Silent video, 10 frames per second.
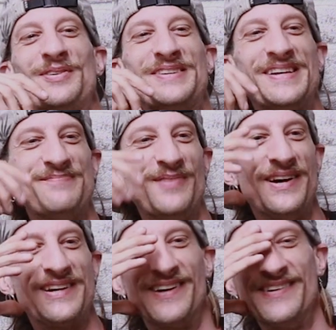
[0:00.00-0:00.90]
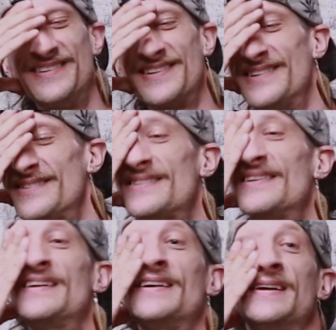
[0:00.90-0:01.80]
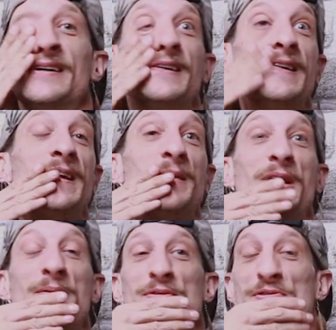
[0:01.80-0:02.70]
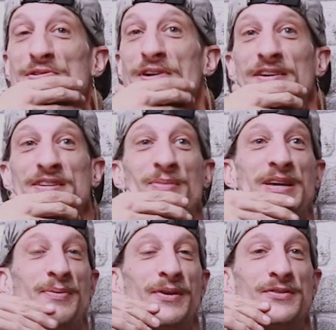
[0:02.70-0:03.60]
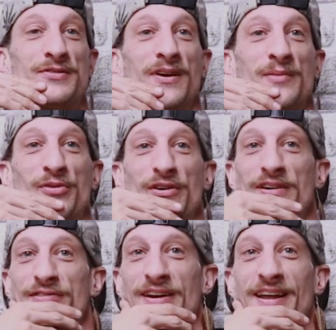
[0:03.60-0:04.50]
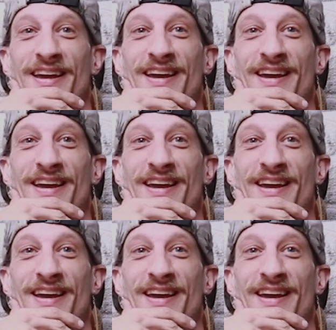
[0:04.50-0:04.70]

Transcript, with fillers: would you give my growing skills? I don't know, maybe you should ask the people who try the product really.